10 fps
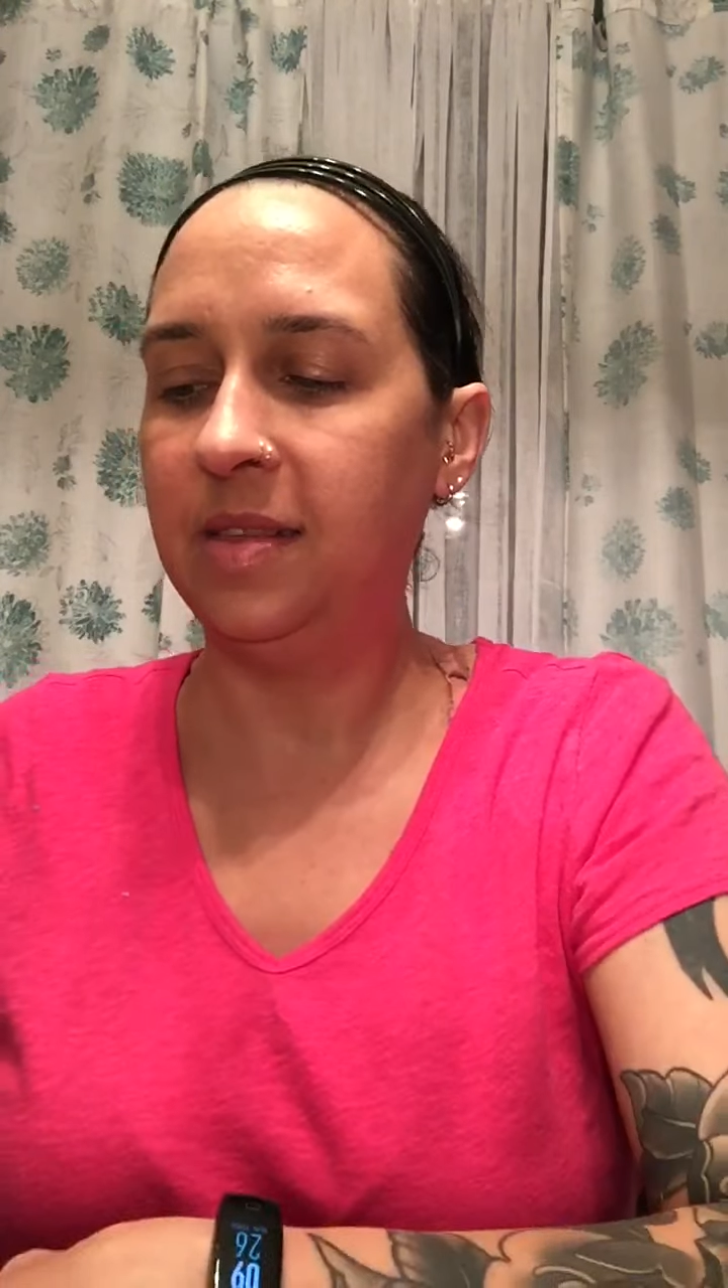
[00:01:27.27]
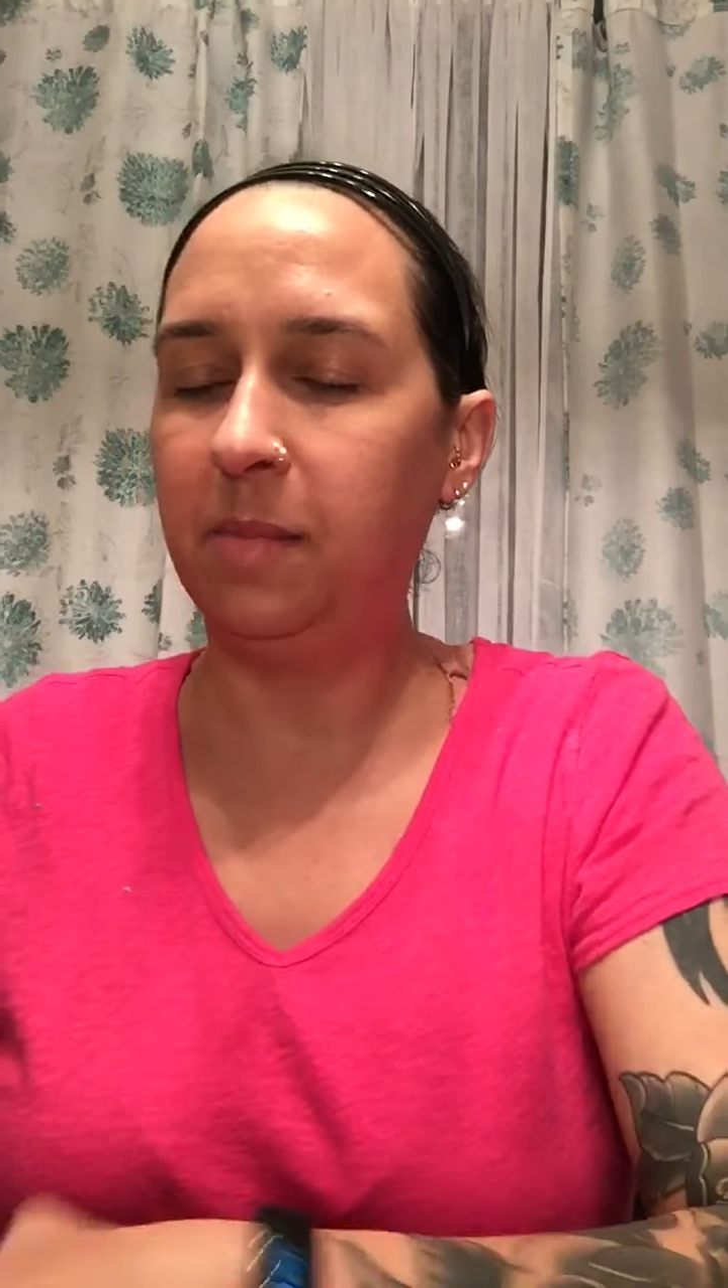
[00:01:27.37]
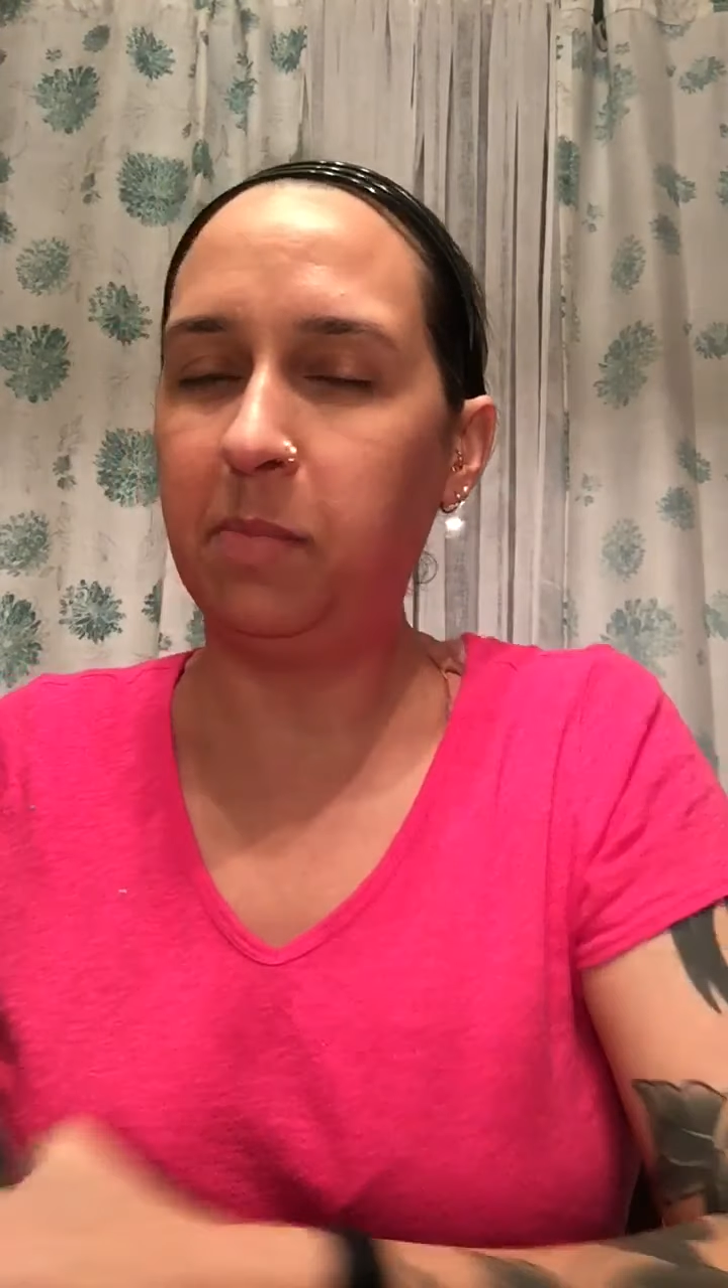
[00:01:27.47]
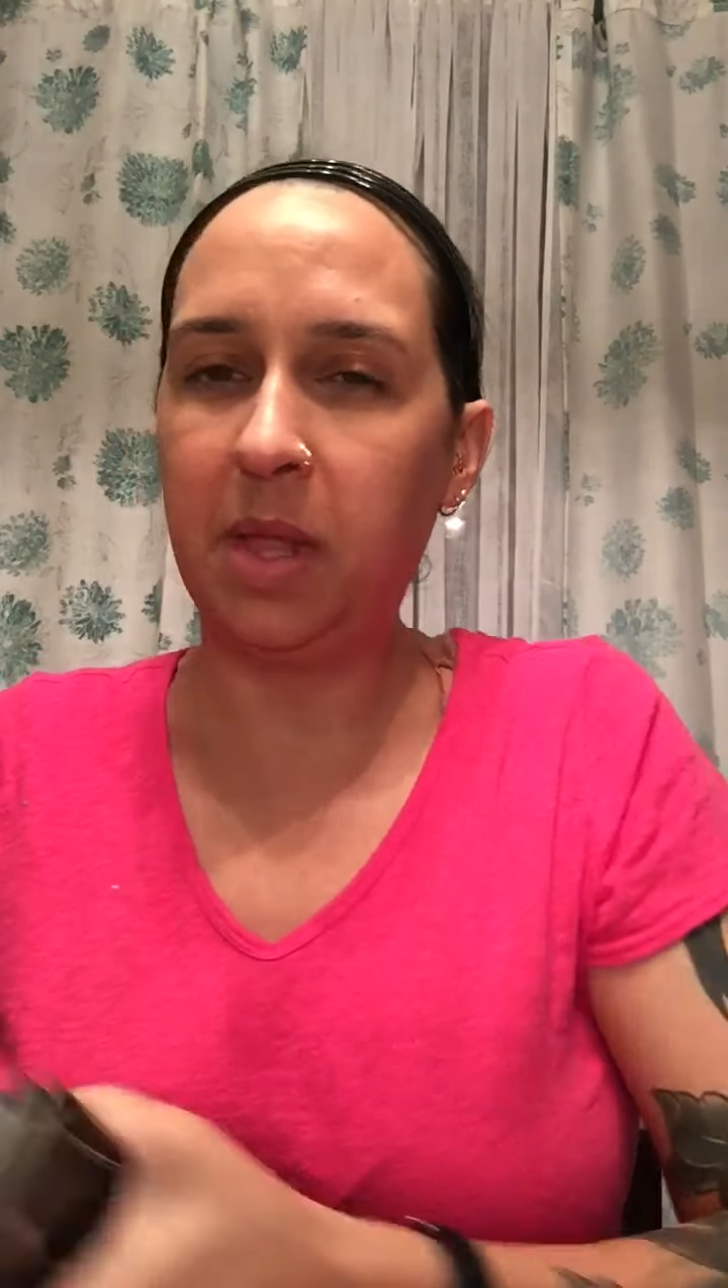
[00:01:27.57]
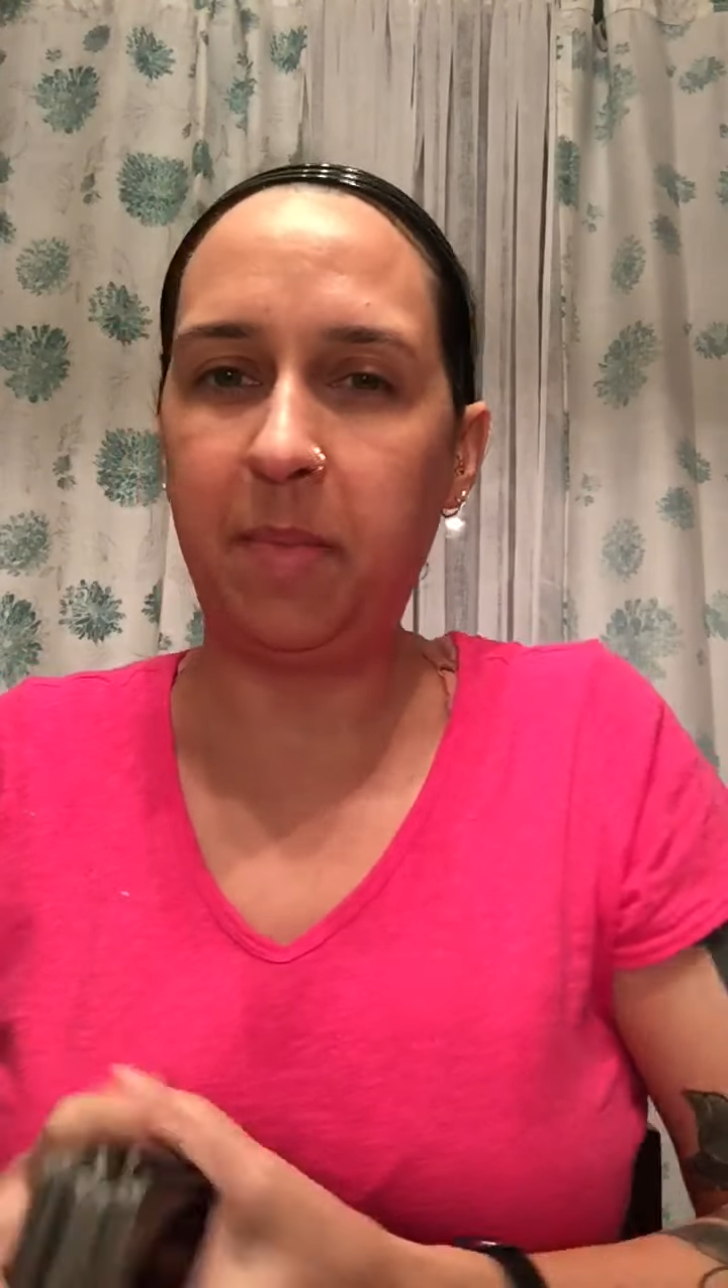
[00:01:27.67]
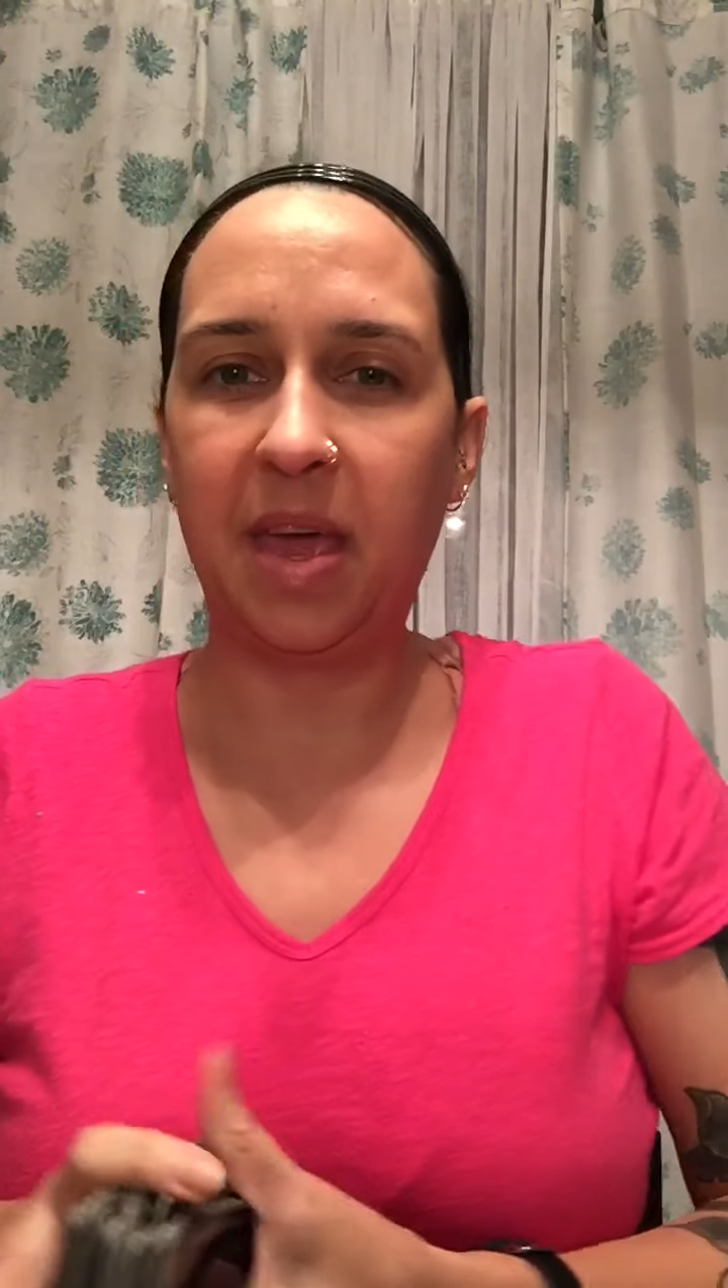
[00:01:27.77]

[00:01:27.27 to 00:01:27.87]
simply